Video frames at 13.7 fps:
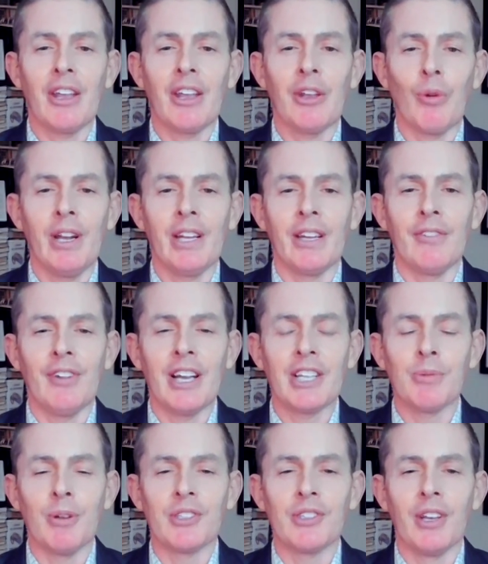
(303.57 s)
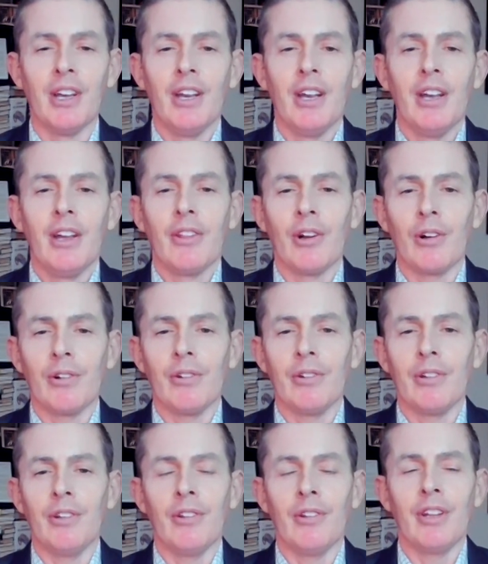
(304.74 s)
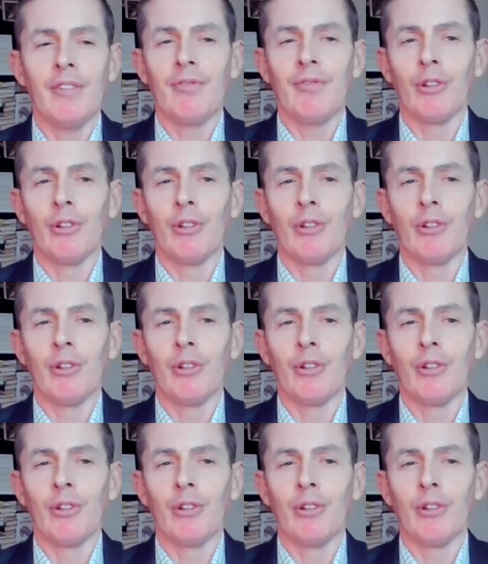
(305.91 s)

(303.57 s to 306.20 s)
evaluating investments, they've